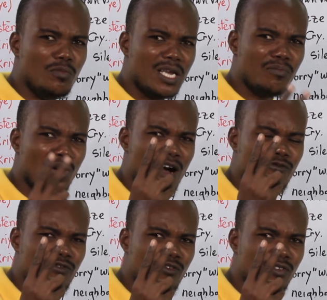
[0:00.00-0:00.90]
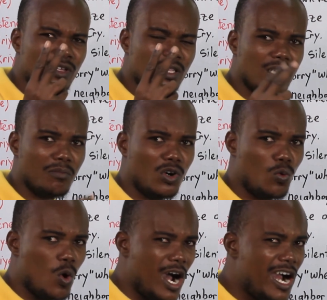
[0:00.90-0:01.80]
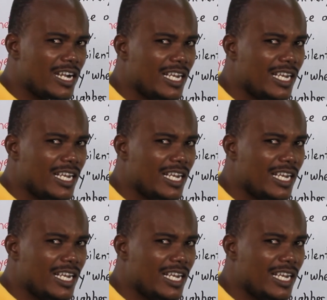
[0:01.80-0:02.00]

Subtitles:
make both, number 1